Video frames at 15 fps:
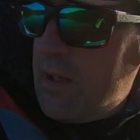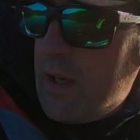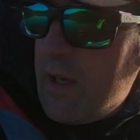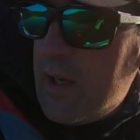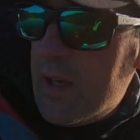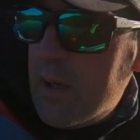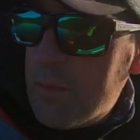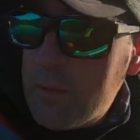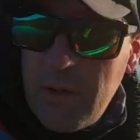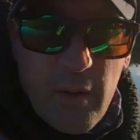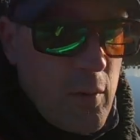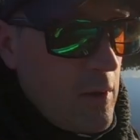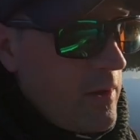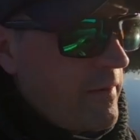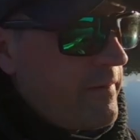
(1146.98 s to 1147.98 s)
Um,
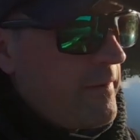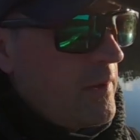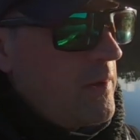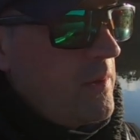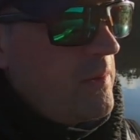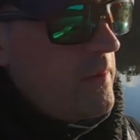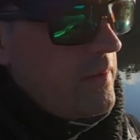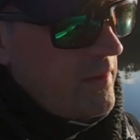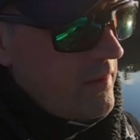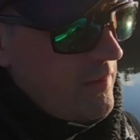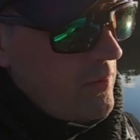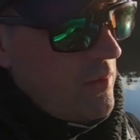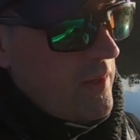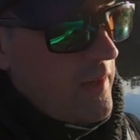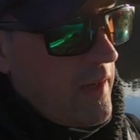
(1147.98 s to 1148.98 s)
so all the food,
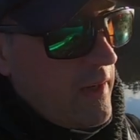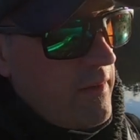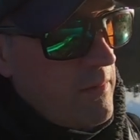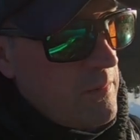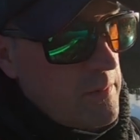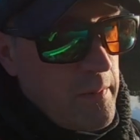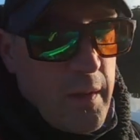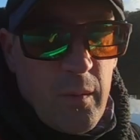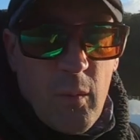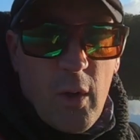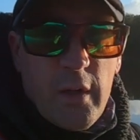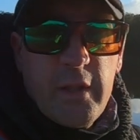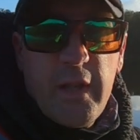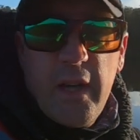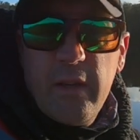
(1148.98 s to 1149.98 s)
all the current was being
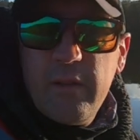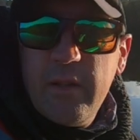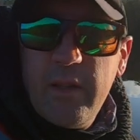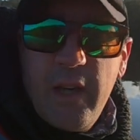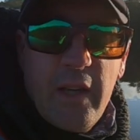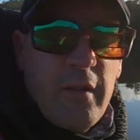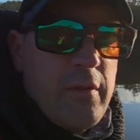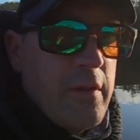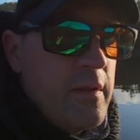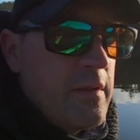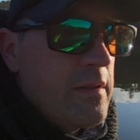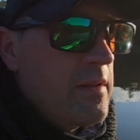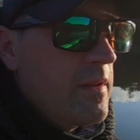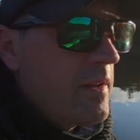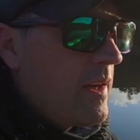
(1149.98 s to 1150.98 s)
washed out to the
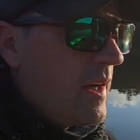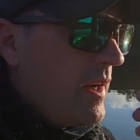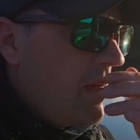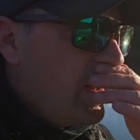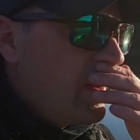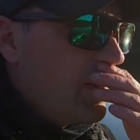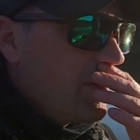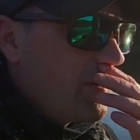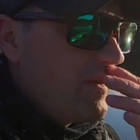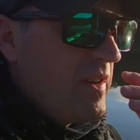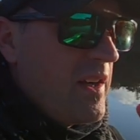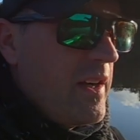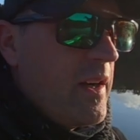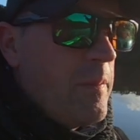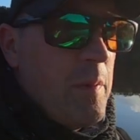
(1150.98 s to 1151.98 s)
entrance and it was
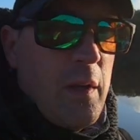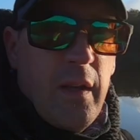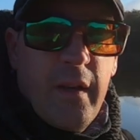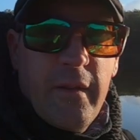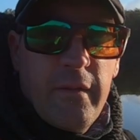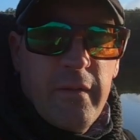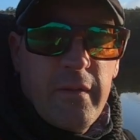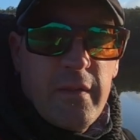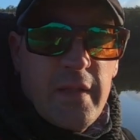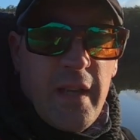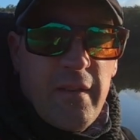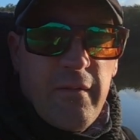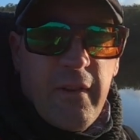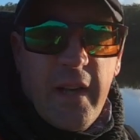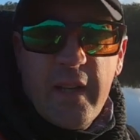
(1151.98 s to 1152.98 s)
filling up a lot of
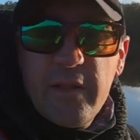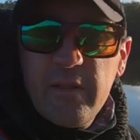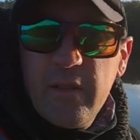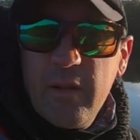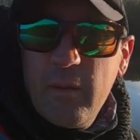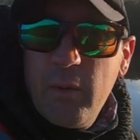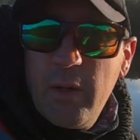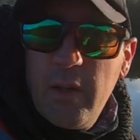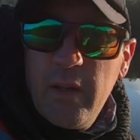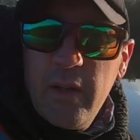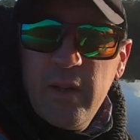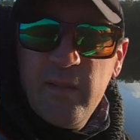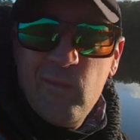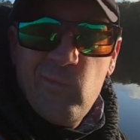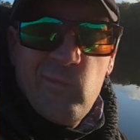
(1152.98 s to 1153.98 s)
sand flats that were
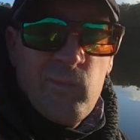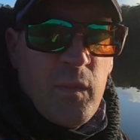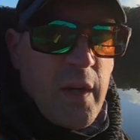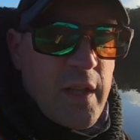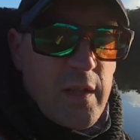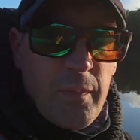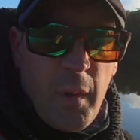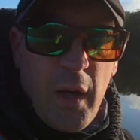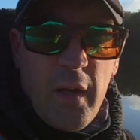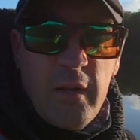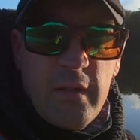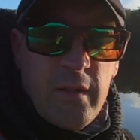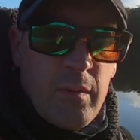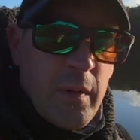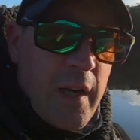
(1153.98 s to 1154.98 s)

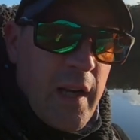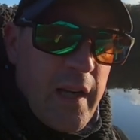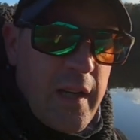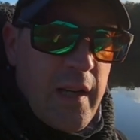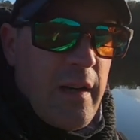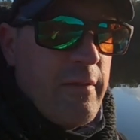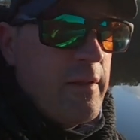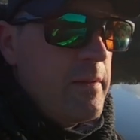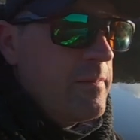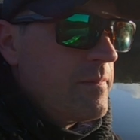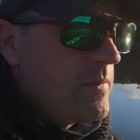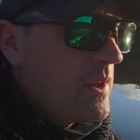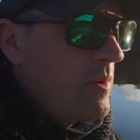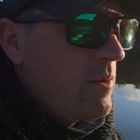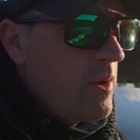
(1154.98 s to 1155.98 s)
exposed, we're getting covered.
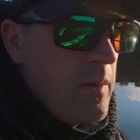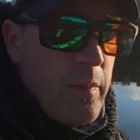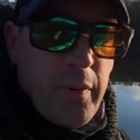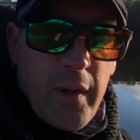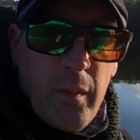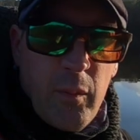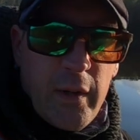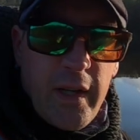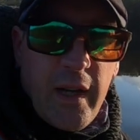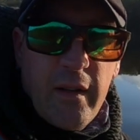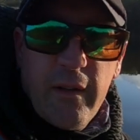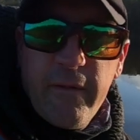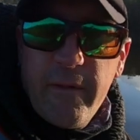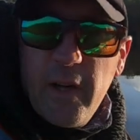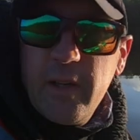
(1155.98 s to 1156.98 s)
So all the bream were
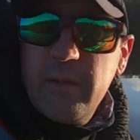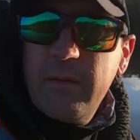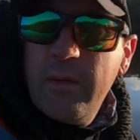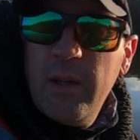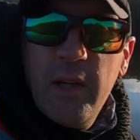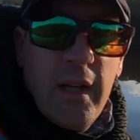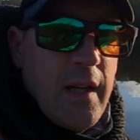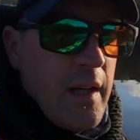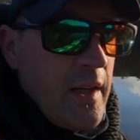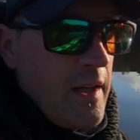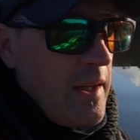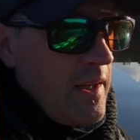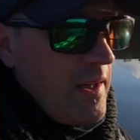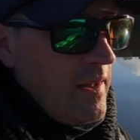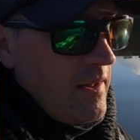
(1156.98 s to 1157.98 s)
down the front.
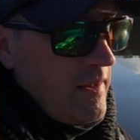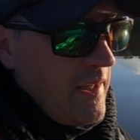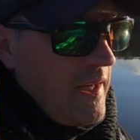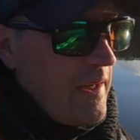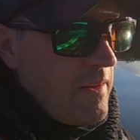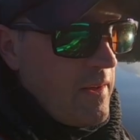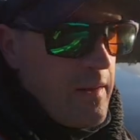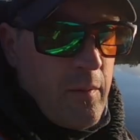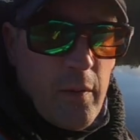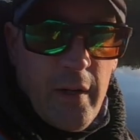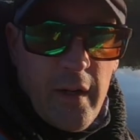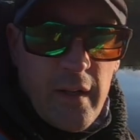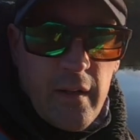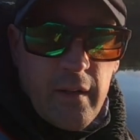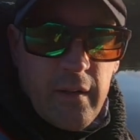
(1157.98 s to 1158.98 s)
Now that
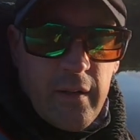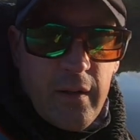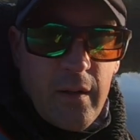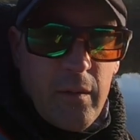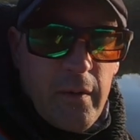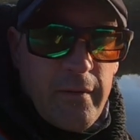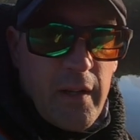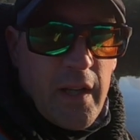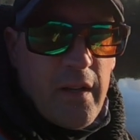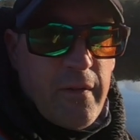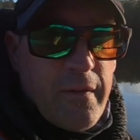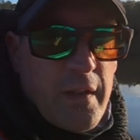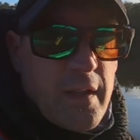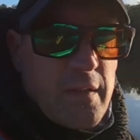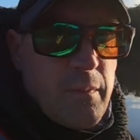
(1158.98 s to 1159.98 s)
we're into, we've done
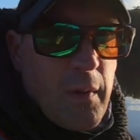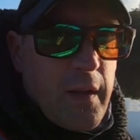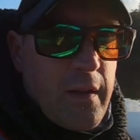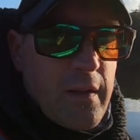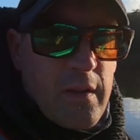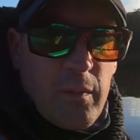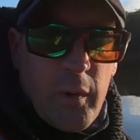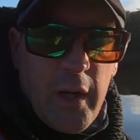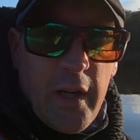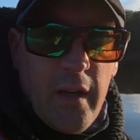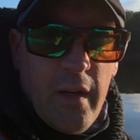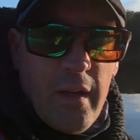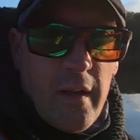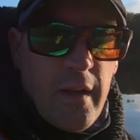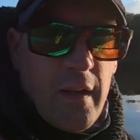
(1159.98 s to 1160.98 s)
the first month of
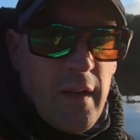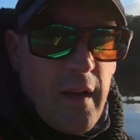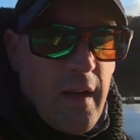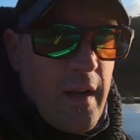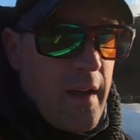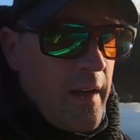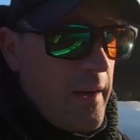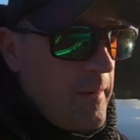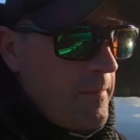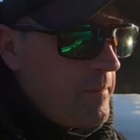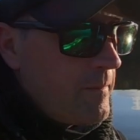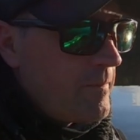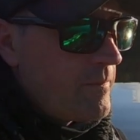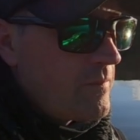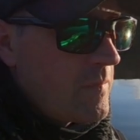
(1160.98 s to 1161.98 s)
spring,
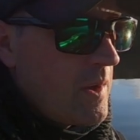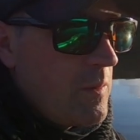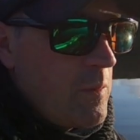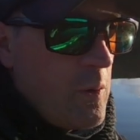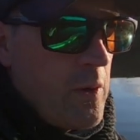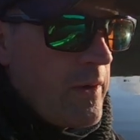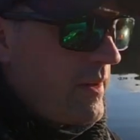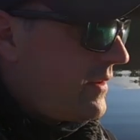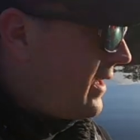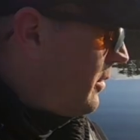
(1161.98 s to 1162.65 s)
um, the water